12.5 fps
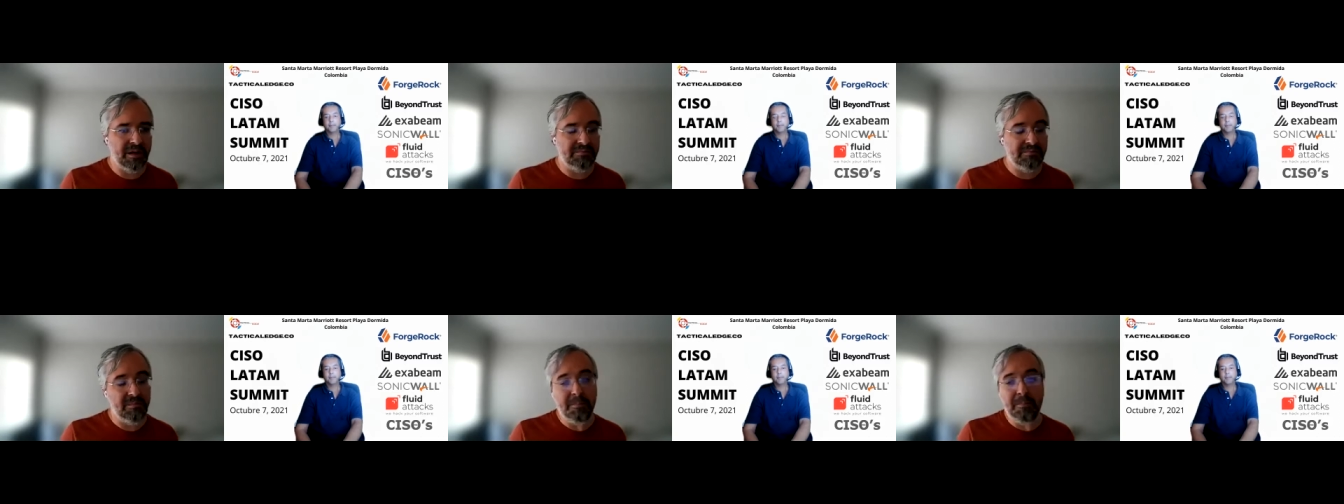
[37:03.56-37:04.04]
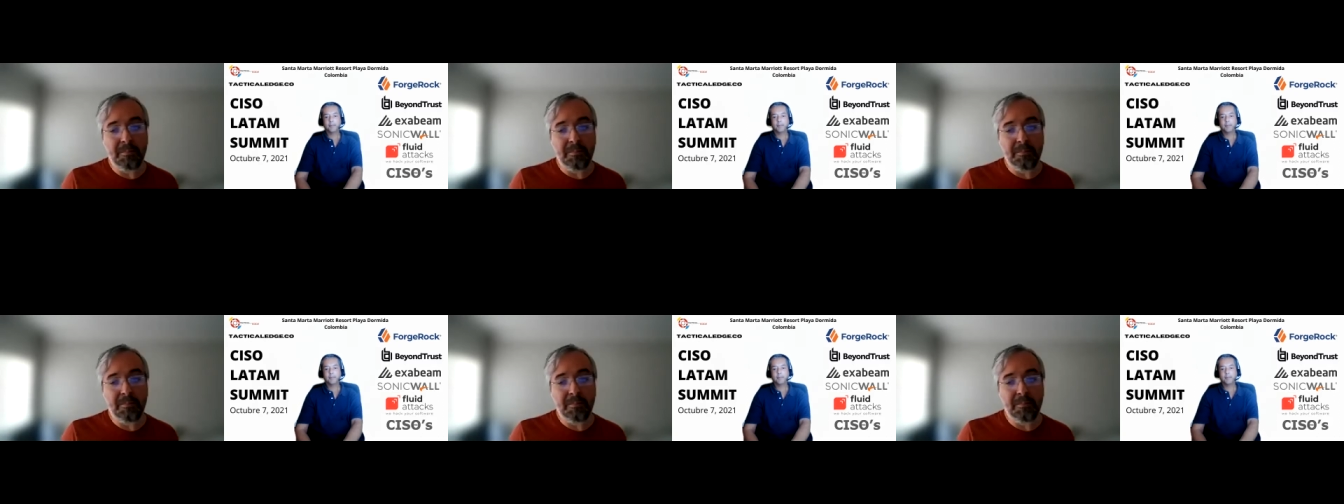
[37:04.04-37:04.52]

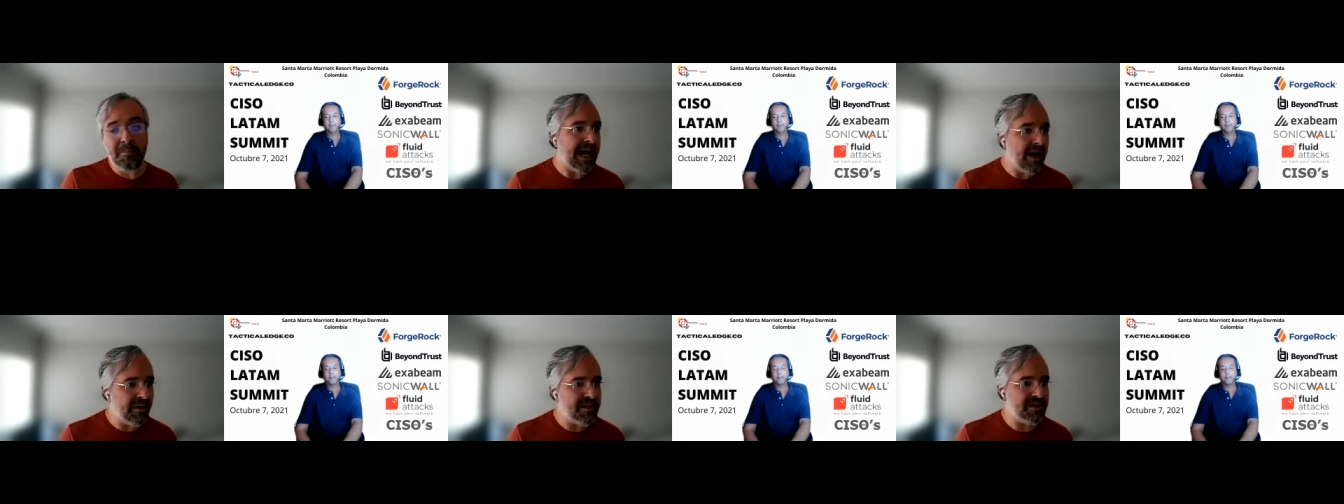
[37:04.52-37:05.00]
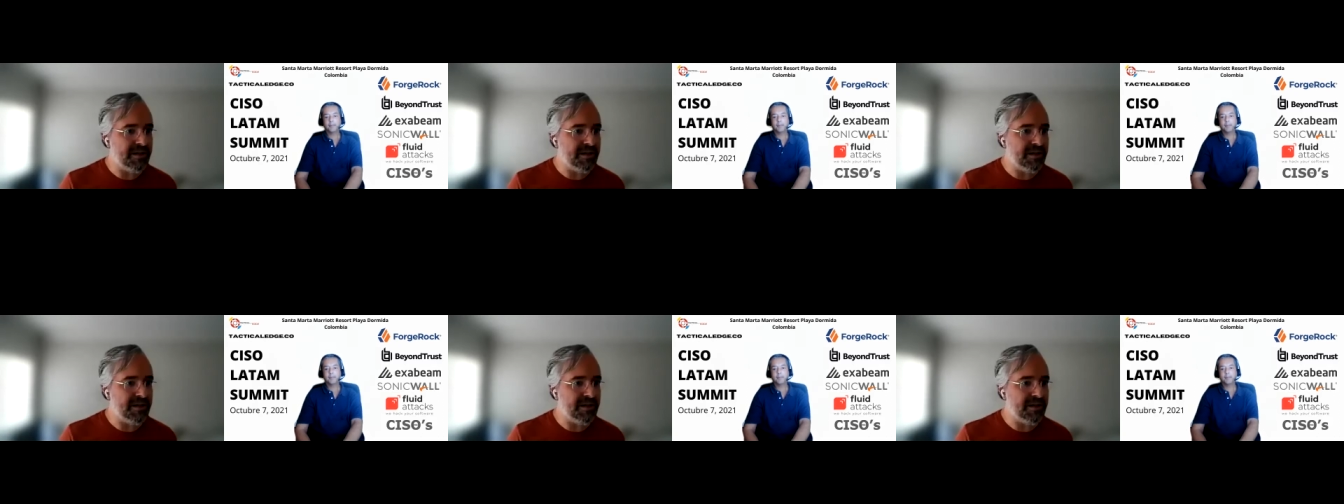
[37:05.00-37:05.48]
mainly our
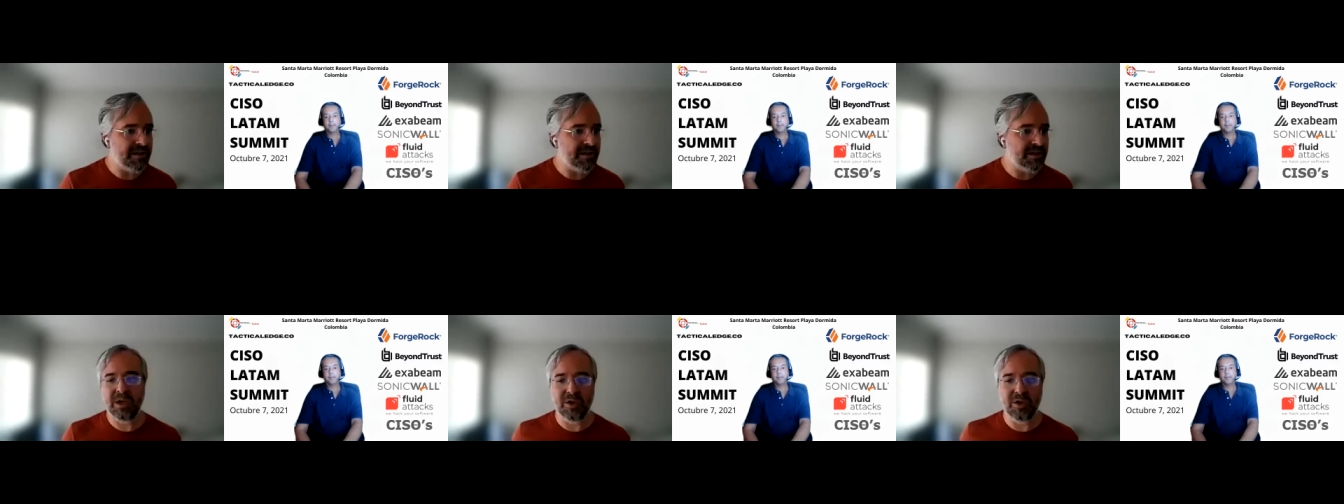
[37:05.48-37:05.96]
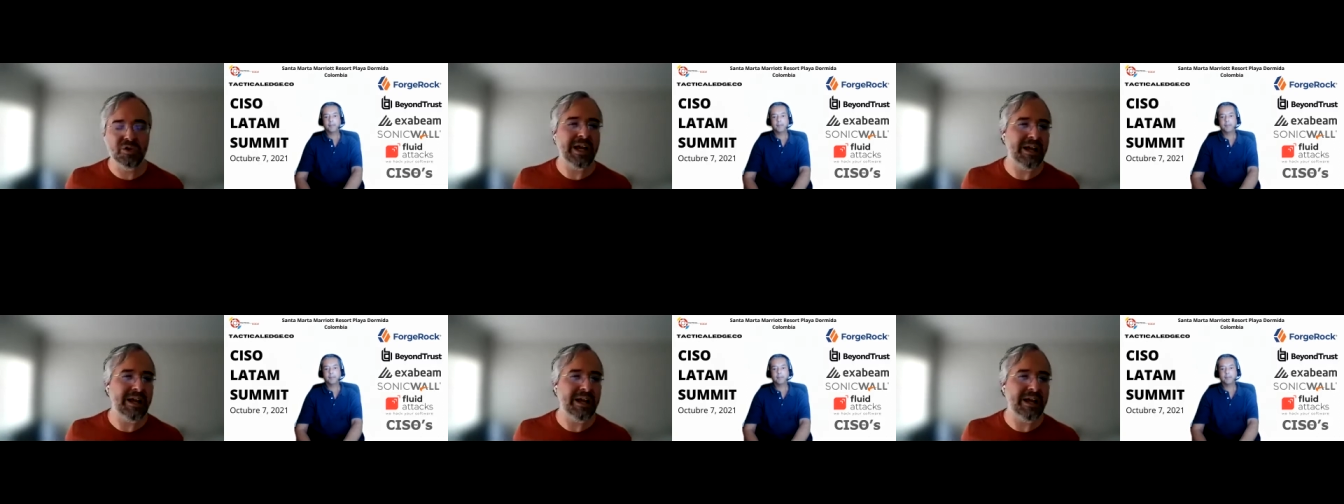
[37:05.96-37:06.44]
team, but we also
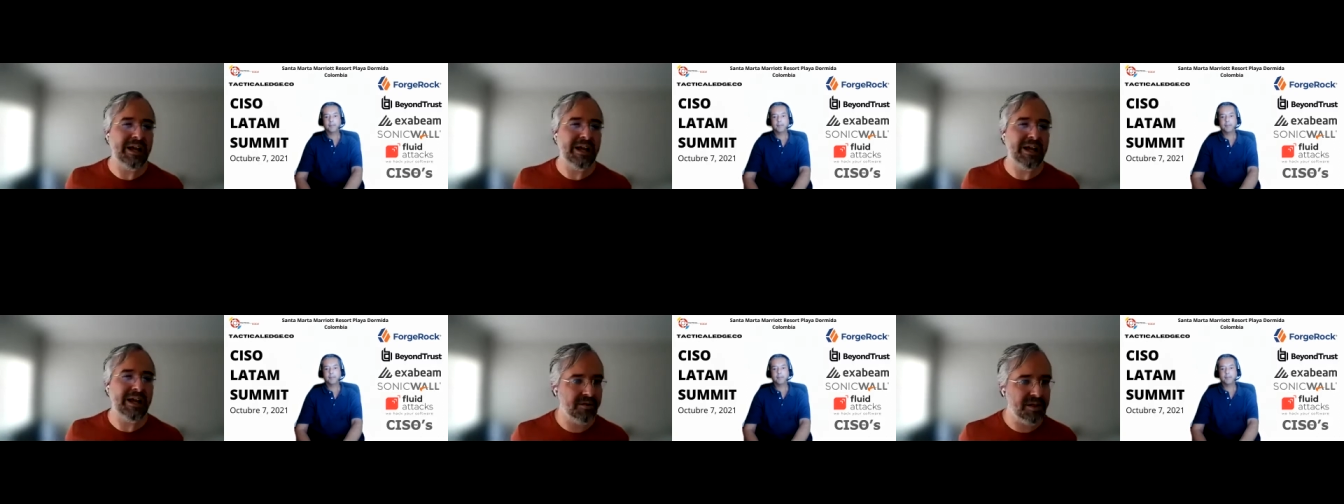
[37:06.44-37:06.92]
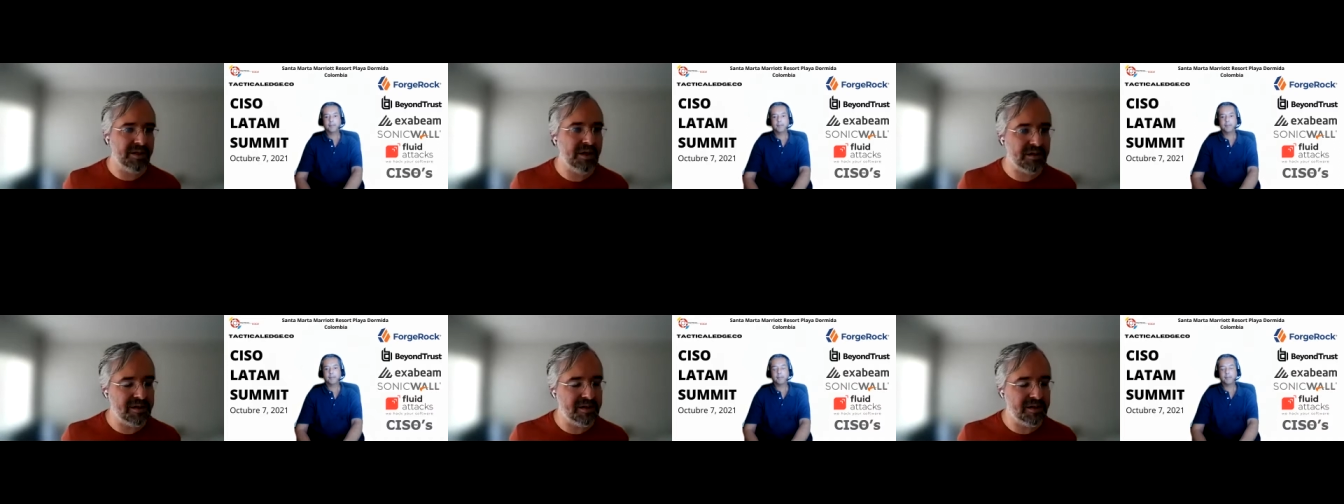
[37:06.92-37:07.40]
have some
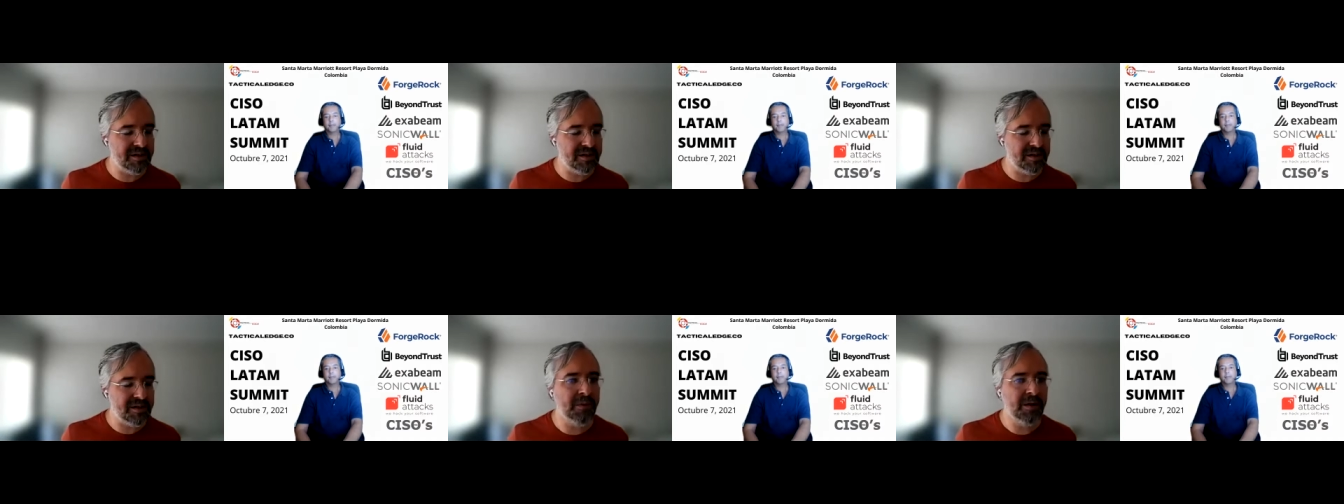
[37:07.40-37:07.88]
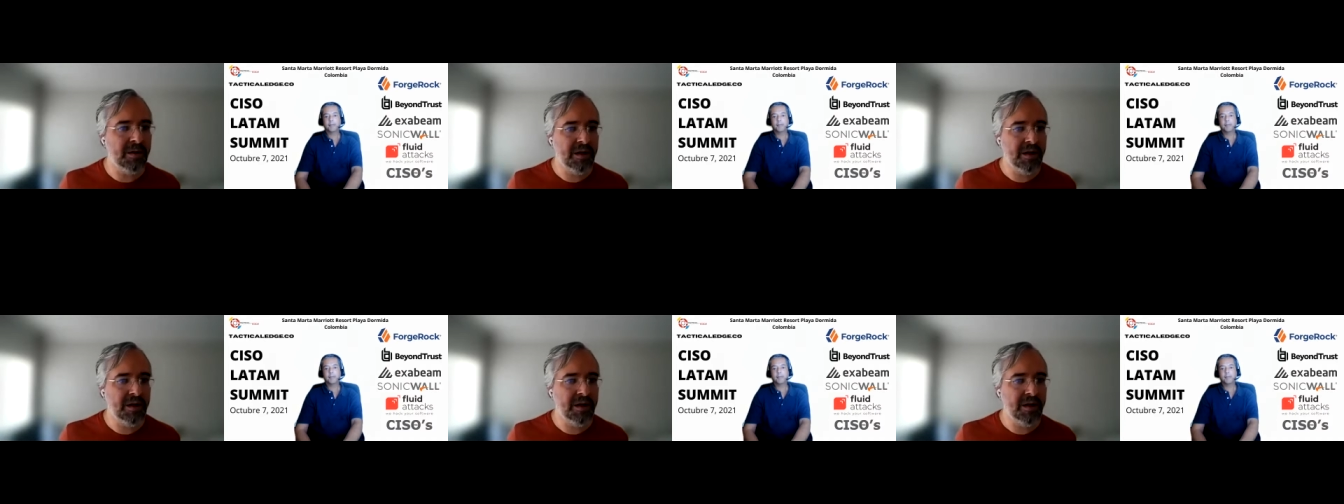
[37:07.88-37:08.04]
volunteers that help